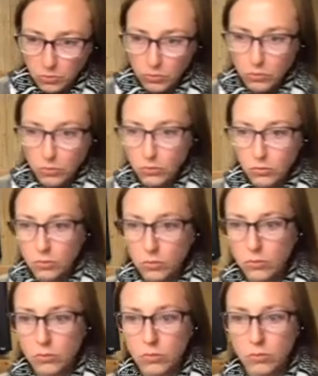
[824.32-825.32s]

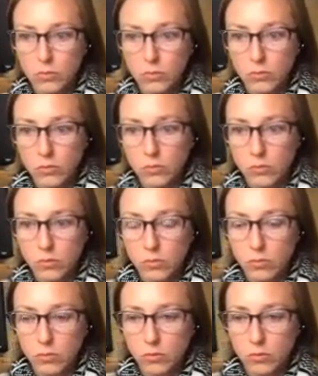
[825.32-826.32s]

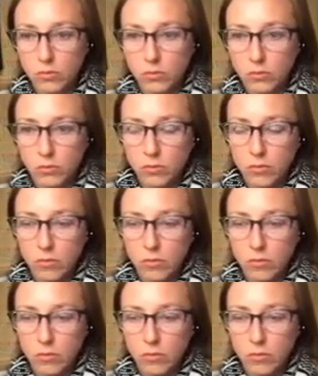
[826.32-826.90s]
[no speech]